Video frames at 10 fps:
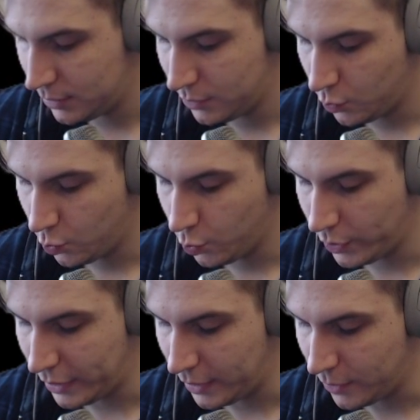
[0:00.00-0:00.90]

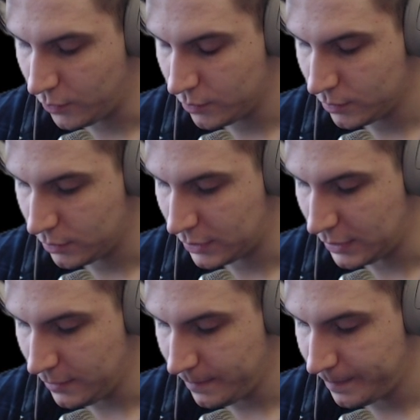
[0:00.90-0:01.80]
Wow. You
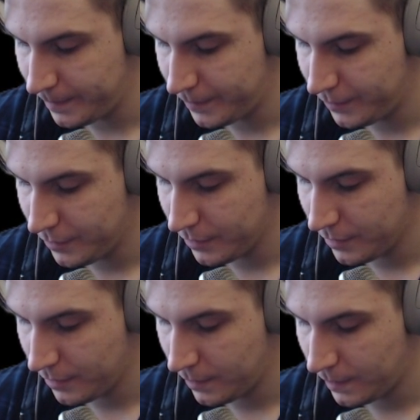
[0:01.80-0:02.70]
see?
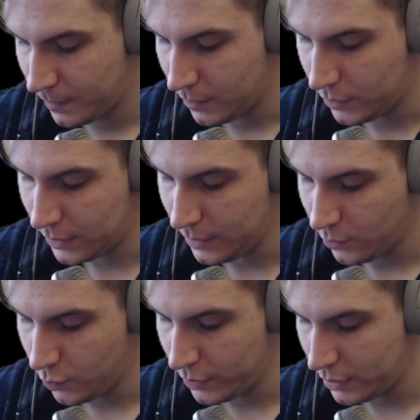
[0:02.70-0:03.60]
You see?
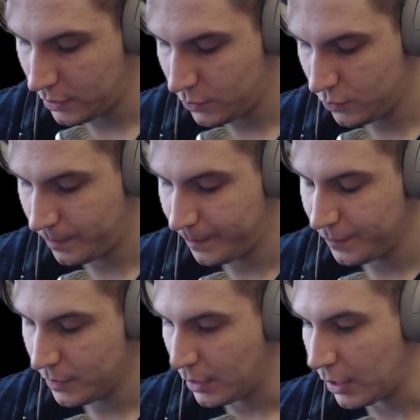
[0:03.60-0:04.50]
Wow.
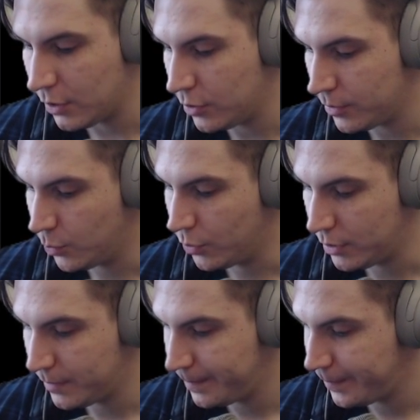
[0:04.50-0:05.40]
I don't know the
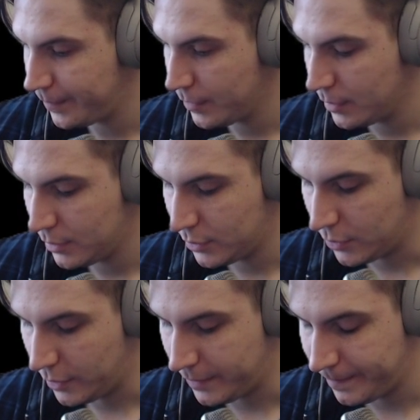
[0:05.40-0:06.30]
word. Sorry.